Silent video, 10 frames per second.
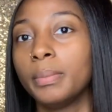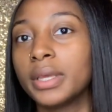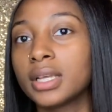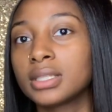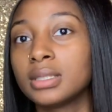
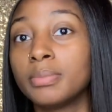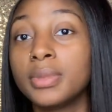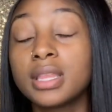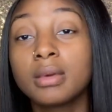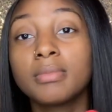because the,
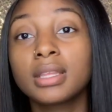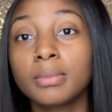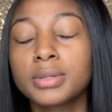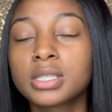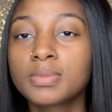and then make
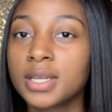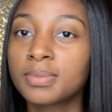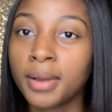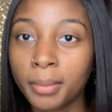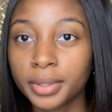the business
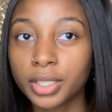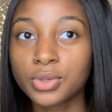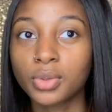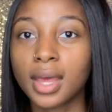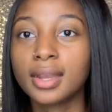page public
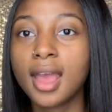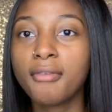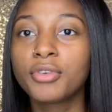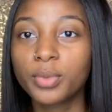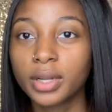so that
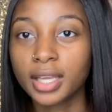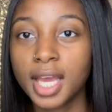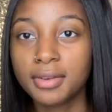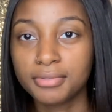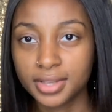everyone
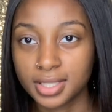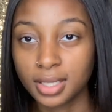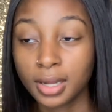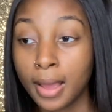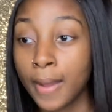can
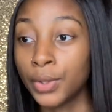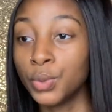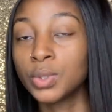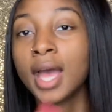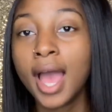visit
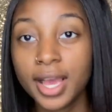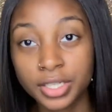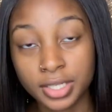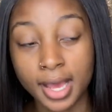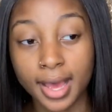use
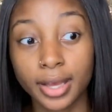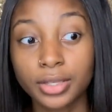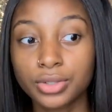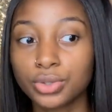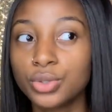
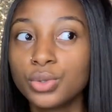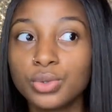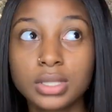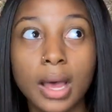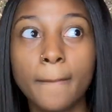hashtags
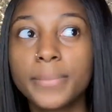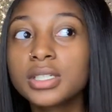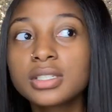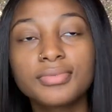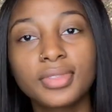use a
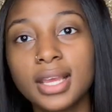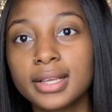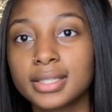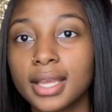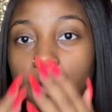bunch of
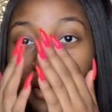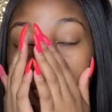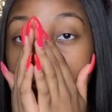things like